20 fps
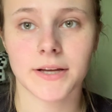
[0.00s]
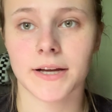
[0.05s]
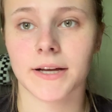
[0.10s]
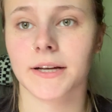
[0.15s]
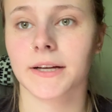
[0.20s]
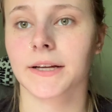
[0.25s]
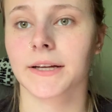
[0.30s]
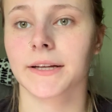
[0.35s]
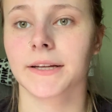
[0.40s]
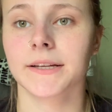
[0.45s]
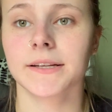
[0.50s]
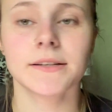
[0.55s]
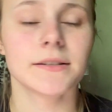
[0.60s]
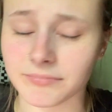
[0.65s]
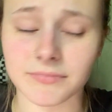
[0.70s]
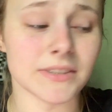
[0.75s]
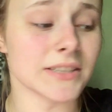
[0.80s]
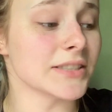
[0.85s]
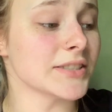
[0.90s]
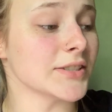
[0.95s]
Hi.
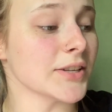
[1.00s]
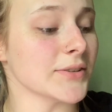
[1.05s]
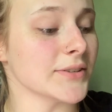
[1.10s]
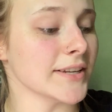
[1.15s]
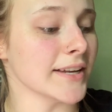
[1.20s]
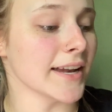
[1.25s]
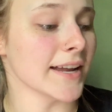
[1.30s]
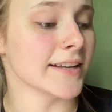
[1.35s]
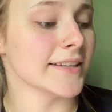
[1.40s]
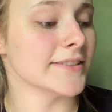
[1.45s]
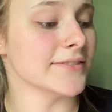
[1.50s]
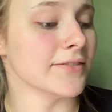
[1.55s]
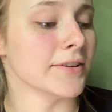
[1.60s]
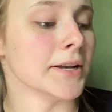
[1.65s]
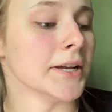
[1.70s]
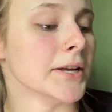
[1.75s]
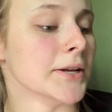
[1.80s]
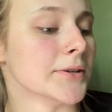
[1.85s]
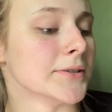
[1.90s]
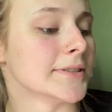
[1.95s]
So today's
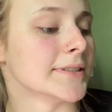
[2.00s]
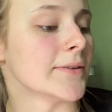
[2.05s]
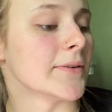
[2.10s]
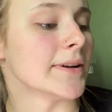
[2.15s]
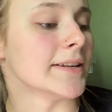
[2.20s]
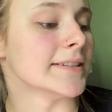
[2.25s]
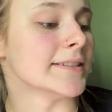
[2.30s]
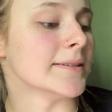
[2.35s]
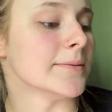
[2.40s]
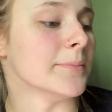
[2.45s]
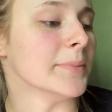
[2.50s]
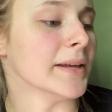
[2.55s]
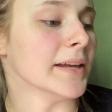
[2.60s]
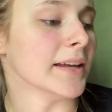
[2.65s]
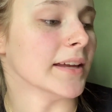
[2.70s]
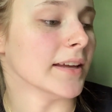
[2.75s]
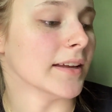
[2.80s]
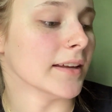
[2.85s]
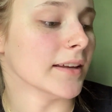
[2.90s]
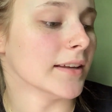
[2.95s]
video is going to
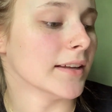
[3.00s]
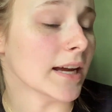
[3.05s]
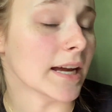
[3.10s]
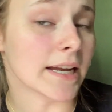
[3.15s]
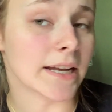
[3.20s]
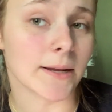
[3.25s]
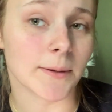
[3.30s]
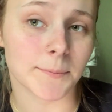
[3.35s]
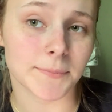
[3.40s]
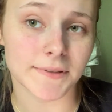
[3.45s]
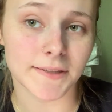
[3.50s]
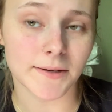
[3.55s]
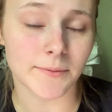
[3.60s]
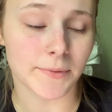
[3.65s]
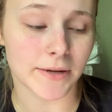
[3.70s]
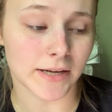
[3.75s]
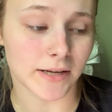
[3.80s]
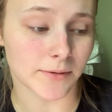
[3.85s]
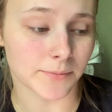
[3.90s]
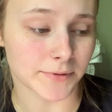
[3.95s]
be an updated
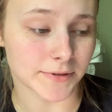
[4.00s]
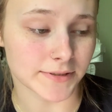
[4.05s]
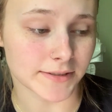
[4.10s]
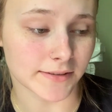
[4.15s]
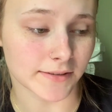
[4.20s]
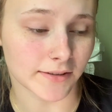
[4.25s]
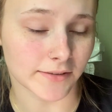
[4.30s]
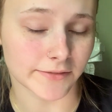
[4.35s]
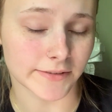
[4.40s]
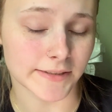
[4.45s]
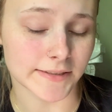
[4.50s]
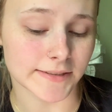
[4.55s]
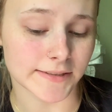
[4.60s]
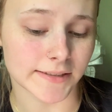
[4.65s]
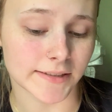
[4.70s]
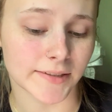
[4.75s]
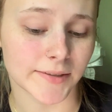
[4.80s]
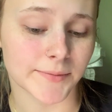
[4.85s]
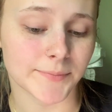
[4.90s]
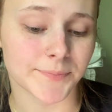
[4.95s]
makeup routine,
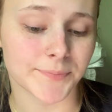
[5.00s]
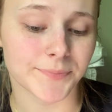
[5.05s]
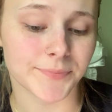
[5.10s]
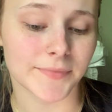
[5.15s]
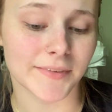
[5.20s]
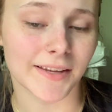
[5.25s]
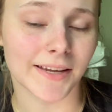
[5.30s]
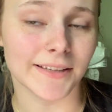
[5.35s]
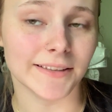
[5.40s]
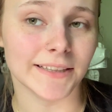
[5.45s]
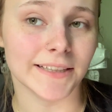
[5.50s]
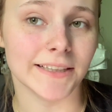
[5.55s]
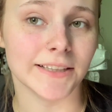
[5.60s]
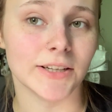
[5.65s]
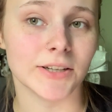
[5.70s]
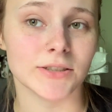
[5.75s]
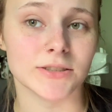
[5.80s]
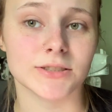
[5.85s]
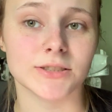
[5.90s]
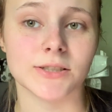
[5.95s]
obviously. And then
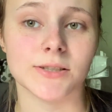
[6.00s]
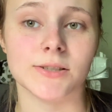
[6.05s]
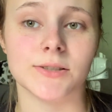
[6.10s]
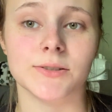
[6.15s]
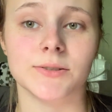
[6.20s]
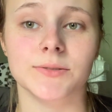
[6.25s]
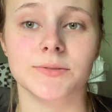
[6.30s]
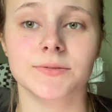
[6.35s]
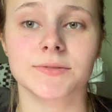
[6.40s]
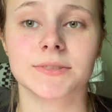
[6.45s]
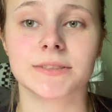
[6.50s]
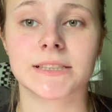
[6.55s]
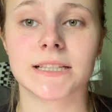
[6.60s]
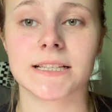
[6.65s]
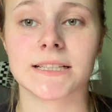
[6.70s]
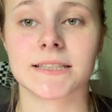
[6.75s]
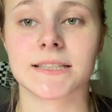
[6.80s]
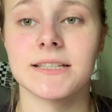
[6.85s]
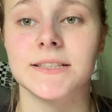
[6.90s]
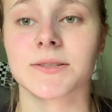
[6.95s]
also,
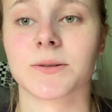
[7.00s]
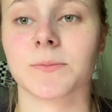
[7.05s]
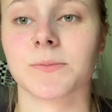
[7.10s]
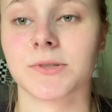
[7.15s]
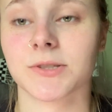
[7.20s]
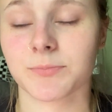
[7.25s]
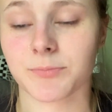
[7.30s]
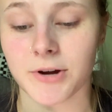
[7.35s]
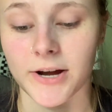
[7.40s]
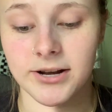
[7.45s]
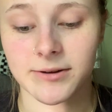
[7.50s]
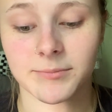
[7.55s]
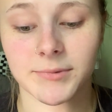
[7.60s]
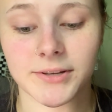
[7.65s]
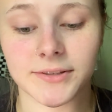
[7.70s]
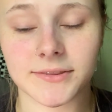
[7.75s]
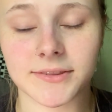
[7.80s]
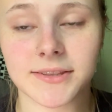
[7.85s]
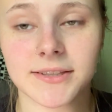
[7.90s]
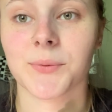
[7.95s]
since it's almost Pride
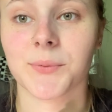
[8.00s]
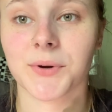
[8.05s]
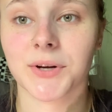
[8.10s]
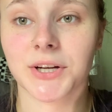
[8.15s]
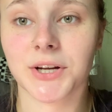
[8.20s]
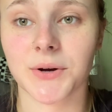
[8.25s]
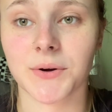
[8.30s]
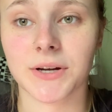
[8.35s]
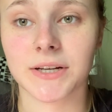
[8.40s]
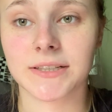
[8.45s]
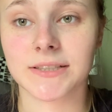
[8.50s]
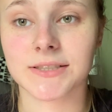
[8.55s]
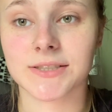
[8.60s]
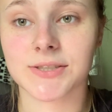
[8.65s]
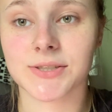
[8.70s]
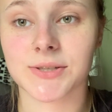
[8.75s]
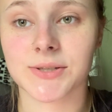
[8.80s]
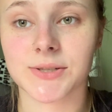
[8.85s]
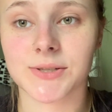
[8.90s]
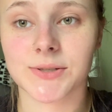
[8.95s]
Month, we're going
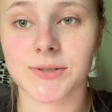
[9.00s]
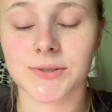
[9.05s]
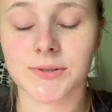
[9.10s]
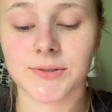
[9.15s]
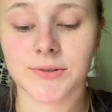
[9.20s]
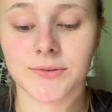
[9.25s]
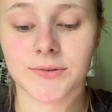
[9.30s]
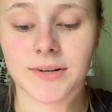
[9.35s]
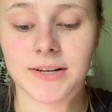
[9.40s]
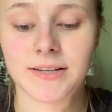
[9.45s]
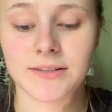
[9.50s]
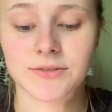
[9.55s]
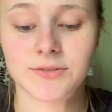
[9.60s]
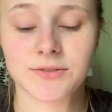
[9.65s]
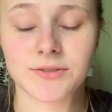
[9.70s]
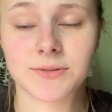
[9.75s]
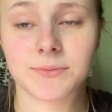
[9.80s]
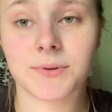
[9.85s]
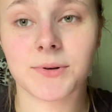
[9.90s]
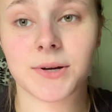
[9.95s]
to
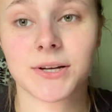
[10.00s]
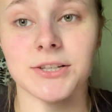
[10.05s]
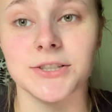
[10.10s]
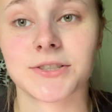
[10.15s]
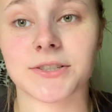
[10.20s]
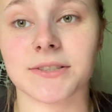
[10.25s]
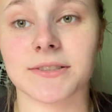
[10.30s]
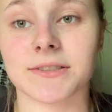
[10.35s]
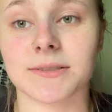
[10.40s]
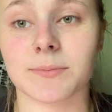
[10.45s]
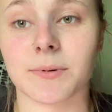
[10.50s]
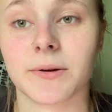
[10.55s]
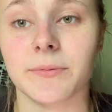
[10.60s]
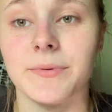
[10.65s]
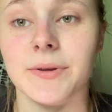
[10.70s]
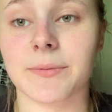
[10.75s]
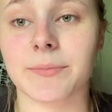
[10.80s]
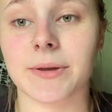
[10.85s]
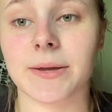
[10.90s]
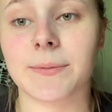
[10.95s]
answer some questions about
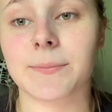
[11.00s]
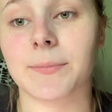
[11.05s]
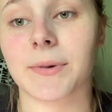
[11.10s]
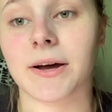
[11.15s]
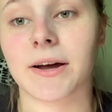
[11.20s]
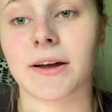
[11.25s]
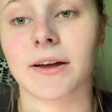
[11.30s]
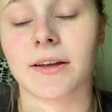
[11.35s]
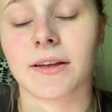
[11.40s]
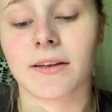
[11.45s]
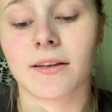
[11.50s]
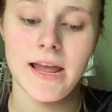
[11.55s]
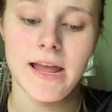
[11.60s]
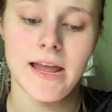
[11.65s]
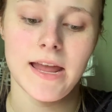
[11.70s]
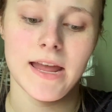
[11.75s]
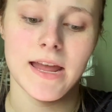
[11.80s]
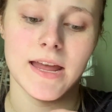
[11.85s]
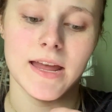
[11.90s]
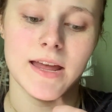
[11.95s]
me being bi
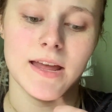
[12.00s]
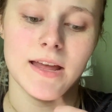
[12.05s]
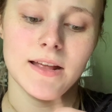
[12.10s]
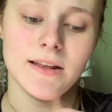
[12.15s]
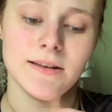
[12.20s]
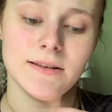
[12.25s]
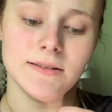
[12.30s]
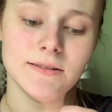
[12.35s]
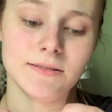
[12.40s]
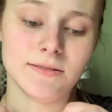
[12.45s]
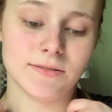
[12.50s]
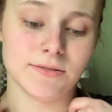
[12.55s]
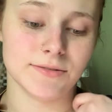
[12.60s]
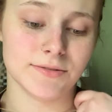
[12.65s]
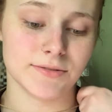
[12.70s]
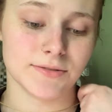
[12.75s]
and